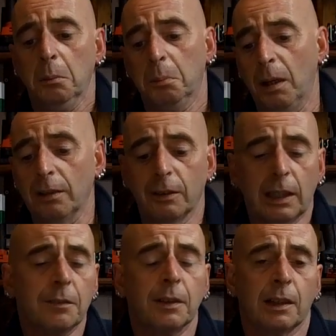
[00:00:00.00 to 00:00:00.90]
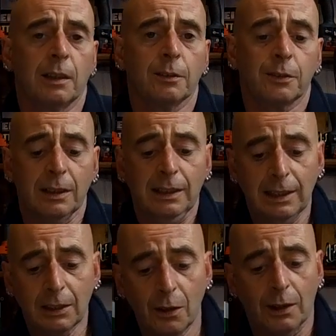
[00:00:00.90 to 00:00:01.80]
But it's like everything else,
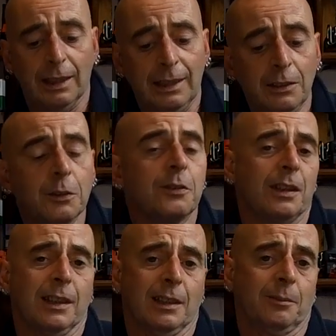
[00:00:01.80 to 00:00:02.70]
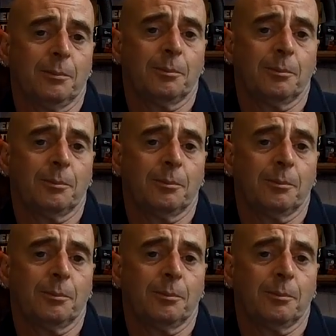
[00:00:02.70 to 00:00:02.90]
you're going to get used to it.